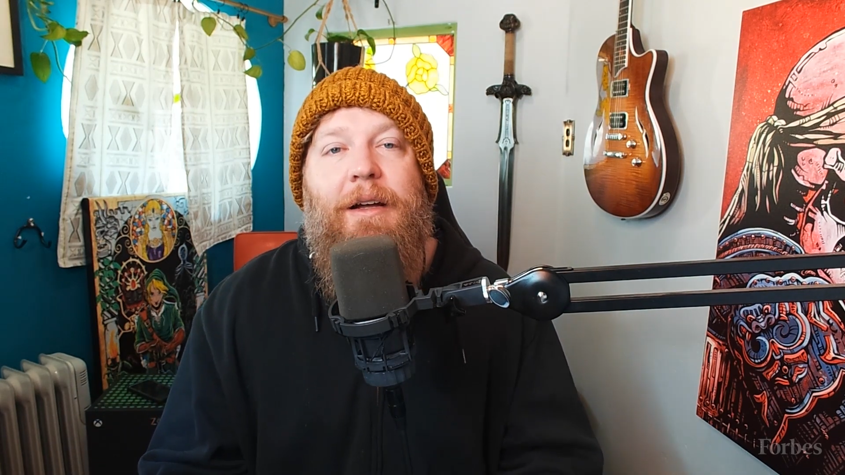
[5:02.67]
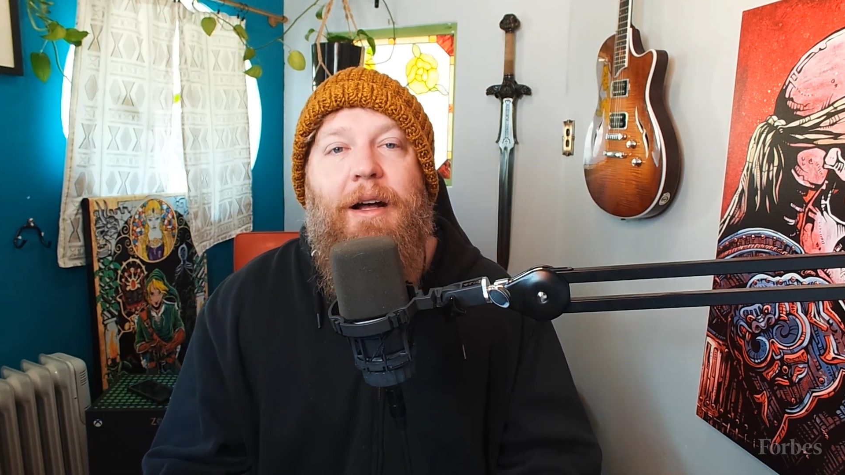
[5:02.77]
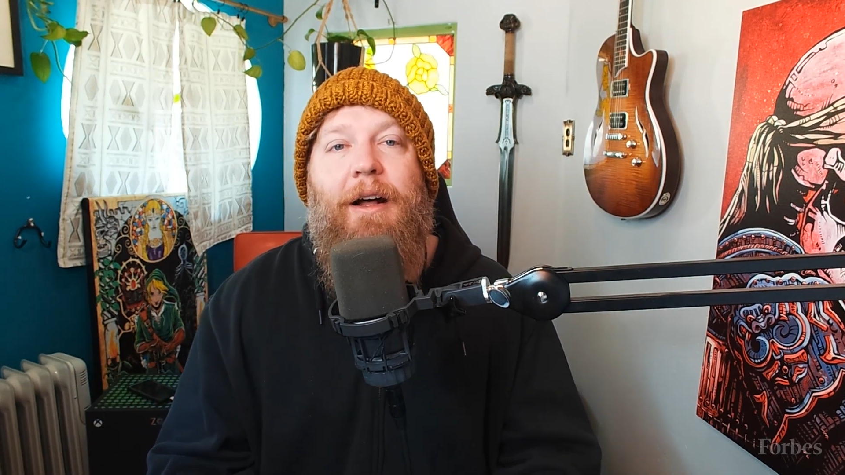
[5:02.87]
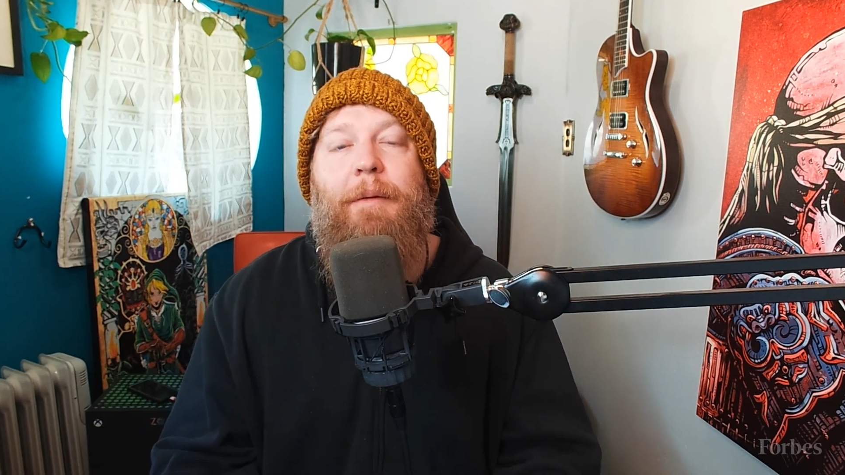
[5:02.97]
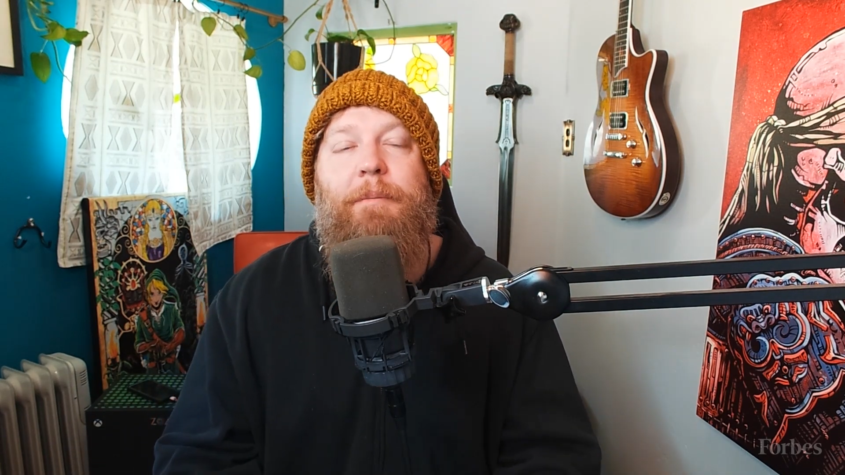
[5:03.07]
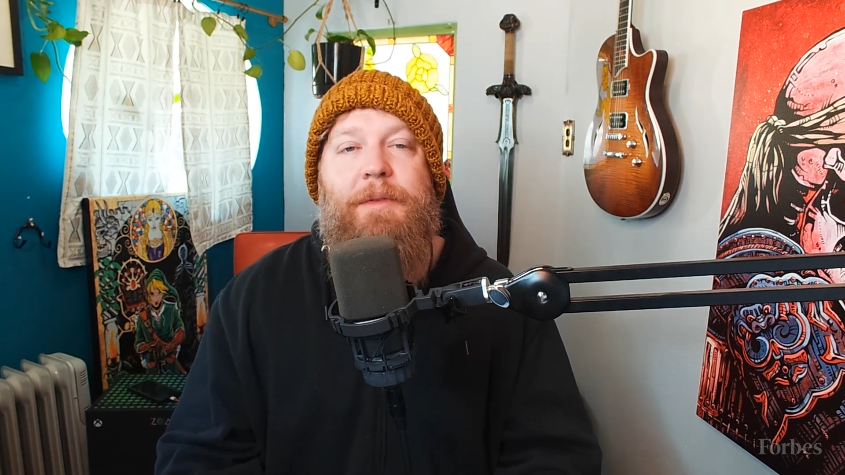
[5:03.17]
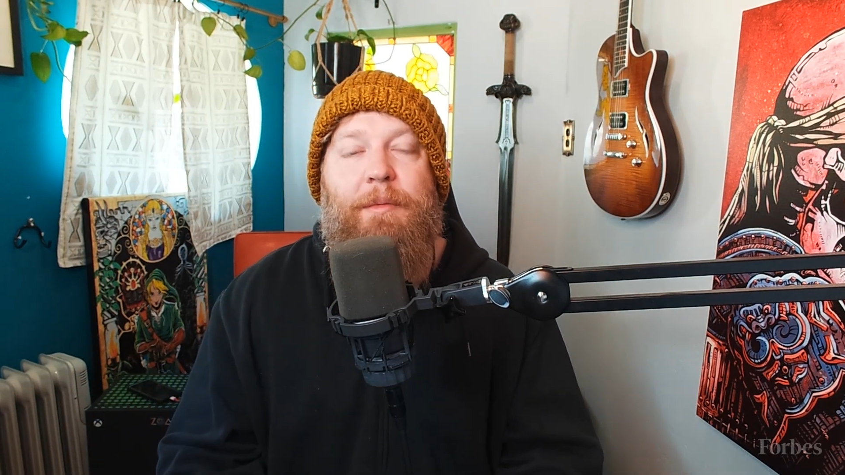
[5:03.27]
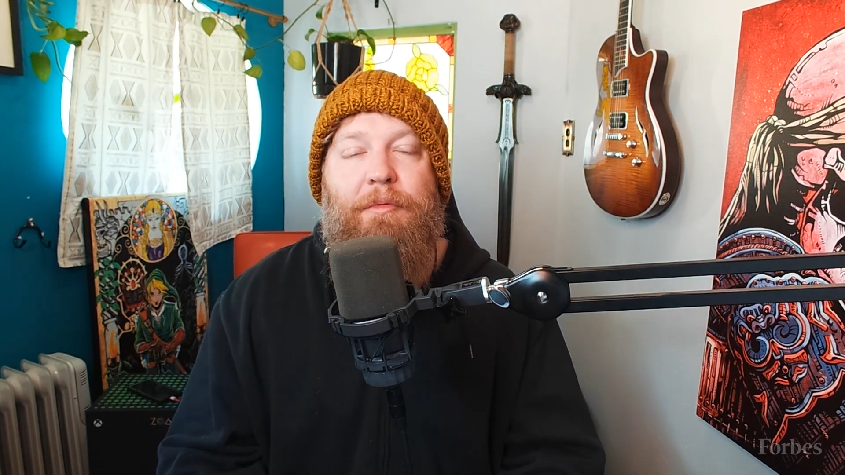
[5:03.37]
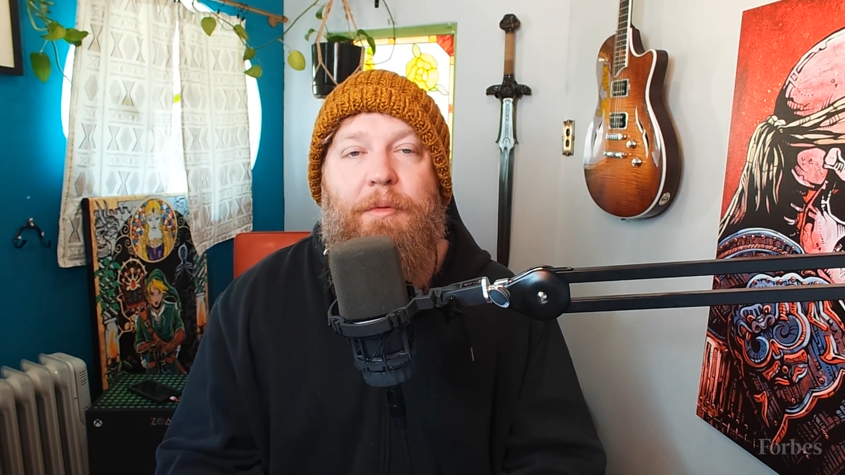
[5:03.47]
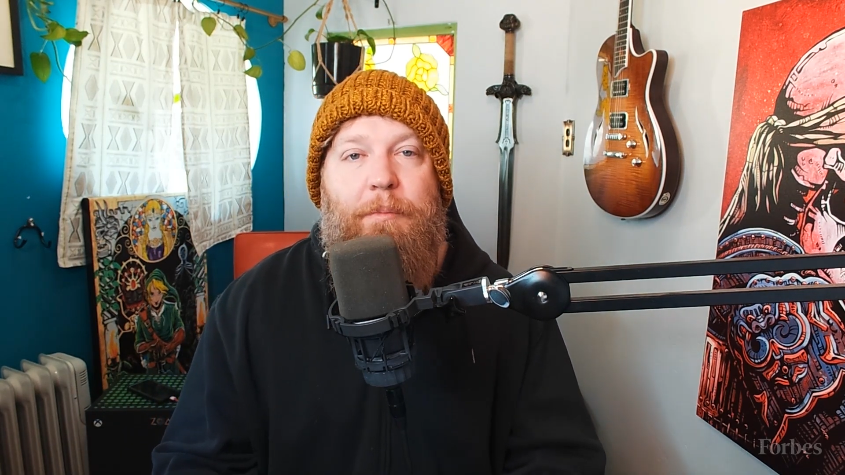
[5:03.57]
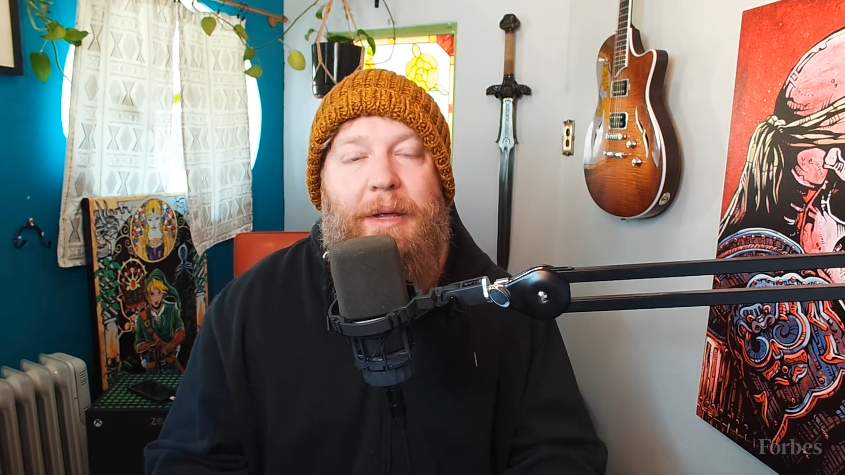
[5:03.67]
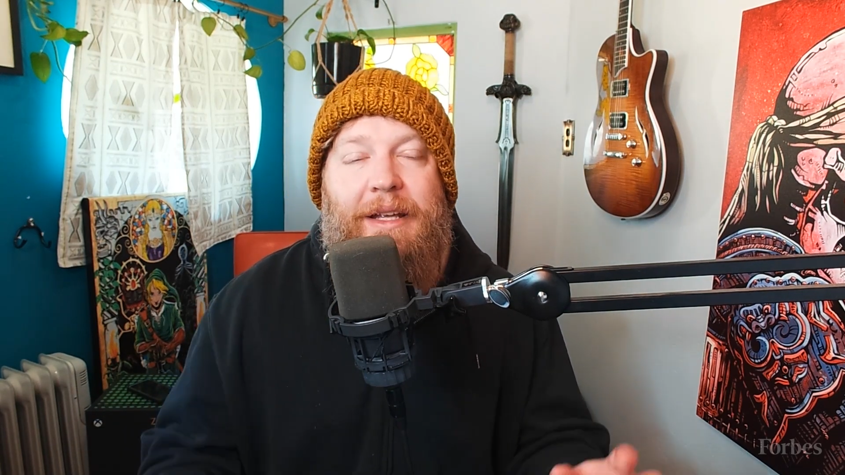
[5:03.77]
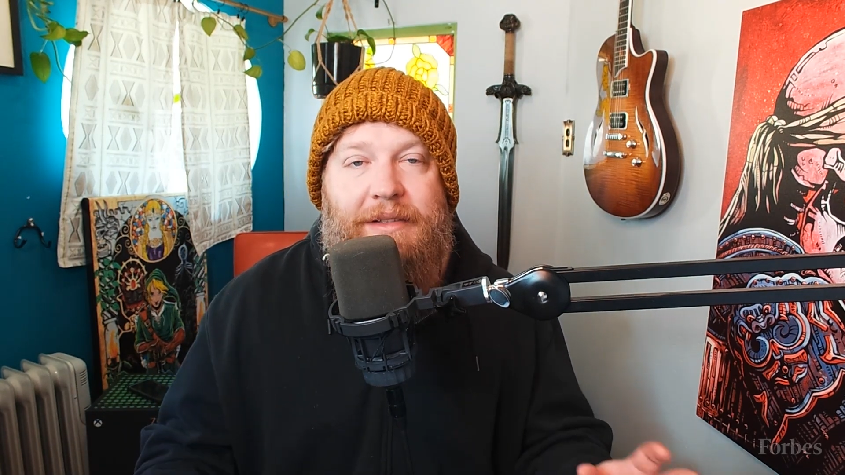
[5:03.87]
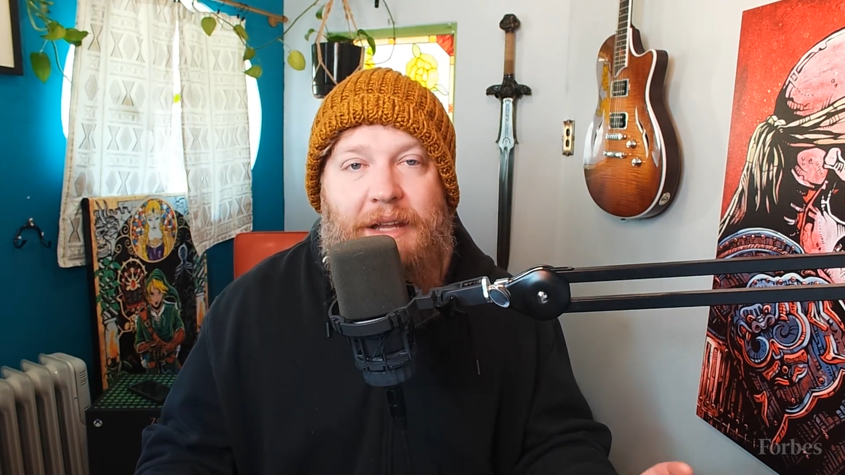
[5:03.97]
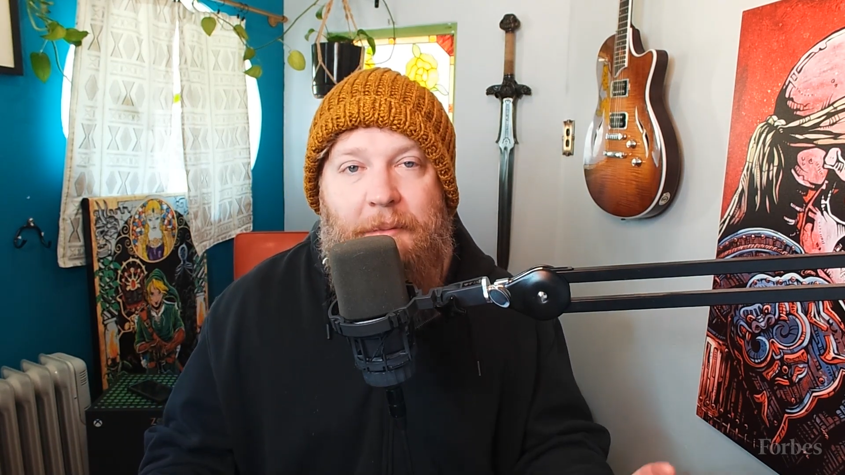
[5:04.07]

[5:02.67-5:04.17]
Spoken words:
some of the biggest